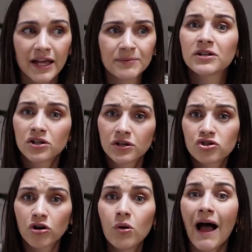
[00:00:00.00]
It's because
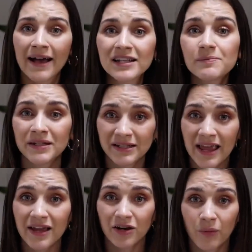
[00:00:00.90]
control has been
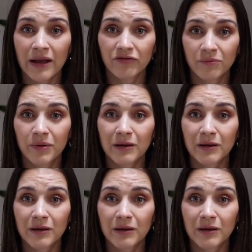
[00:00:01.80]
taken away from